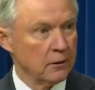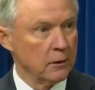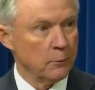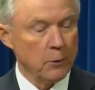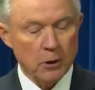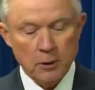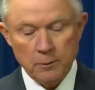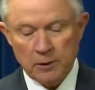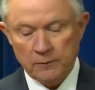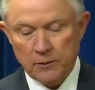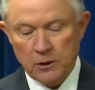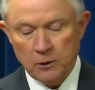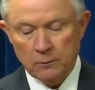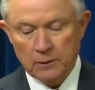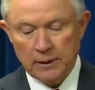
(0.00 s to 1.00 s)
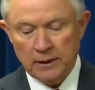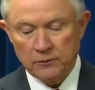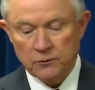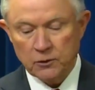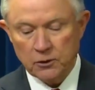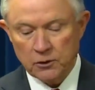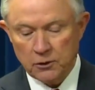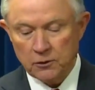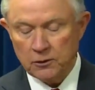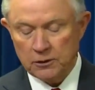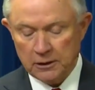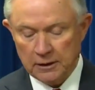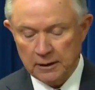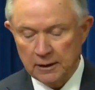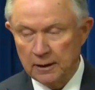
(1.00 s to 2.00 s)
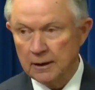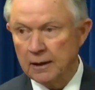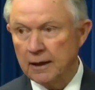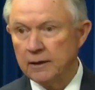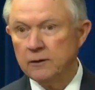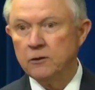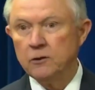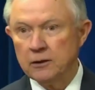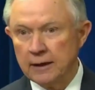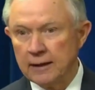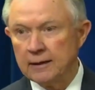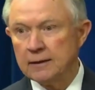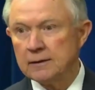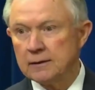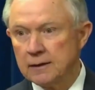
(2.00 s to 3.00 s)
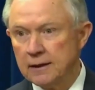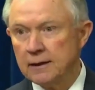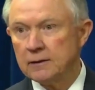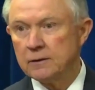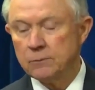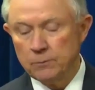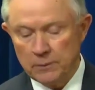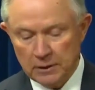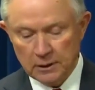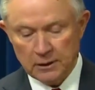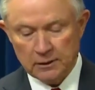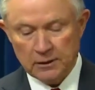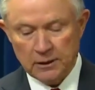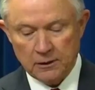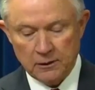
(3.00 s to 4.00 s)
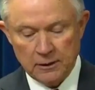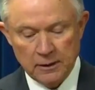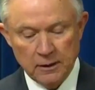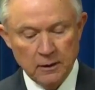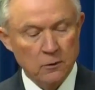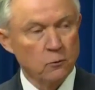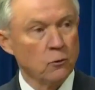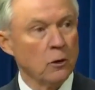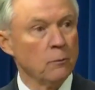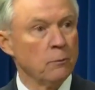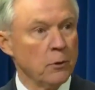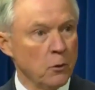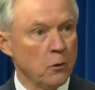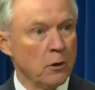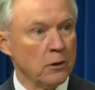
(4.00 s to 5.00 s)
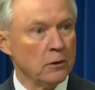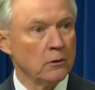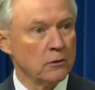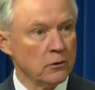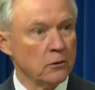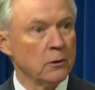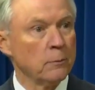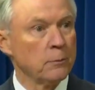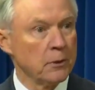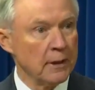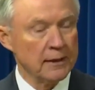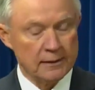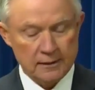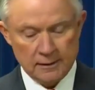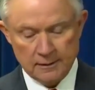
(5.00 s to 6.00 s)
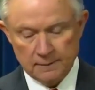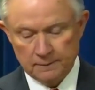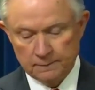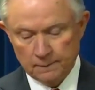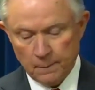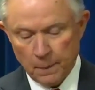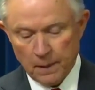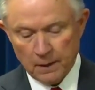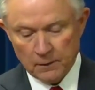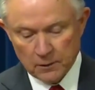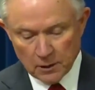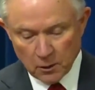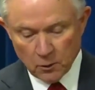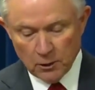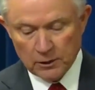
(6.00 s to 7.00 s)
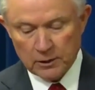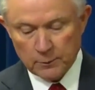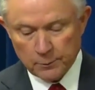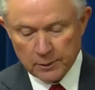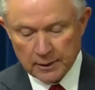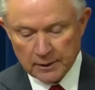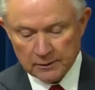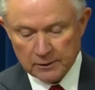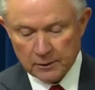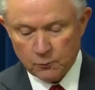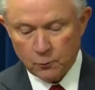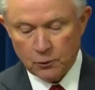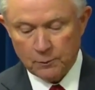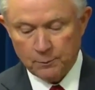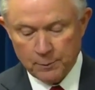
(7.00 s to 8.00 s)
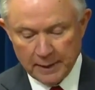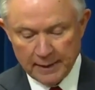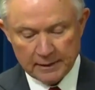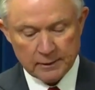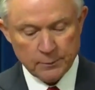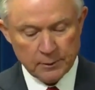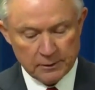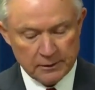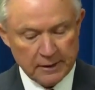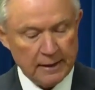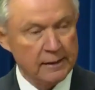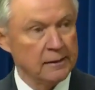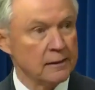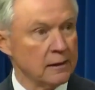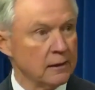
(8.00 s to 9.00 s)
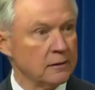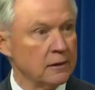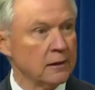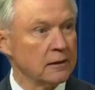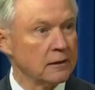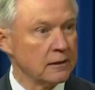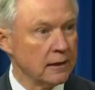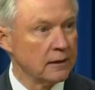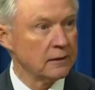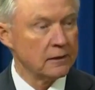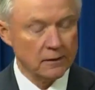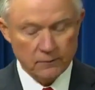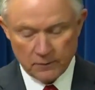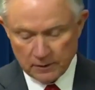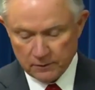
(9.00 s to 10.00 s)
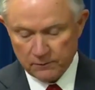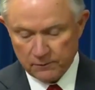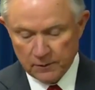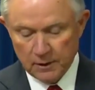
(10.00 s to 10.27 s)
the Department of Homeland Security, and the United States military report to the President. Knowing the President would best possess such extensive